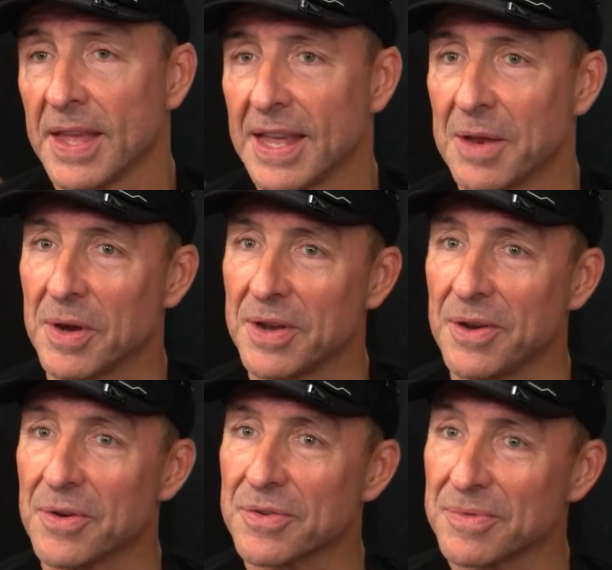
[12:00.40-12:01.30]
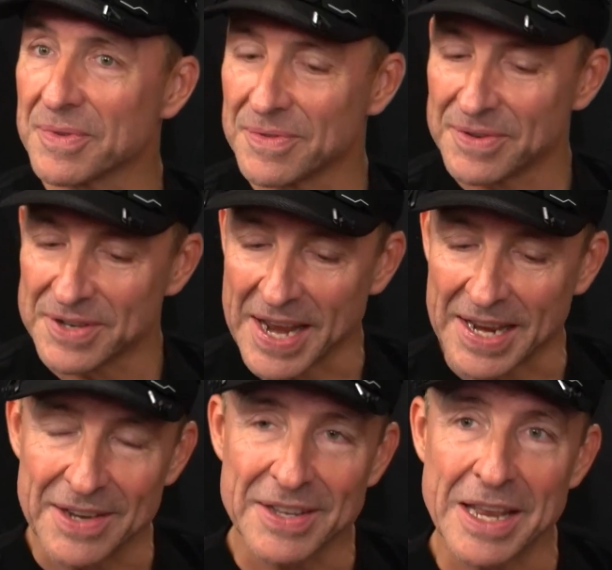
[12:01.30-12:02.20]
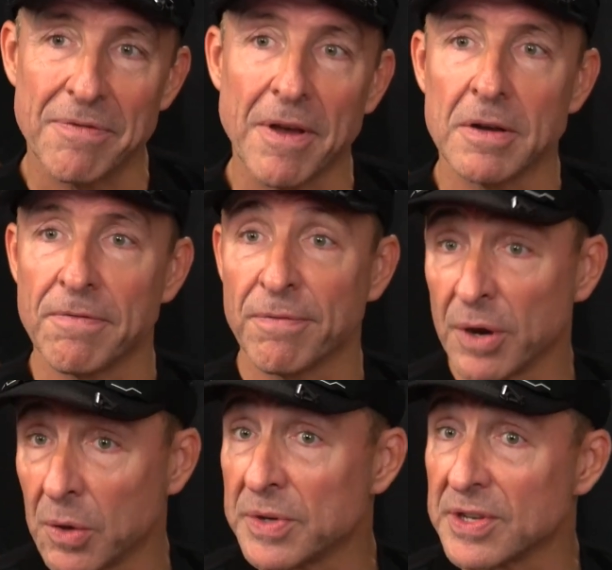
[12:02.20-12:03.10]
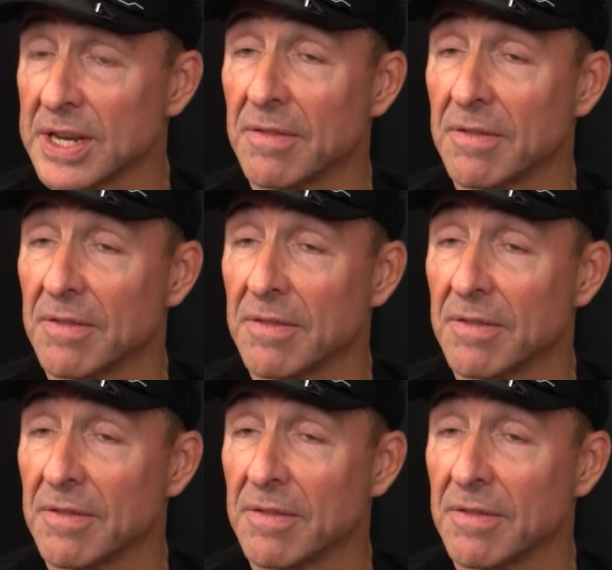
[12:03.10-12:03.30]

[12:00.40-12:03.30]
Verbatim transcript: And what you're saying is that you found a frequency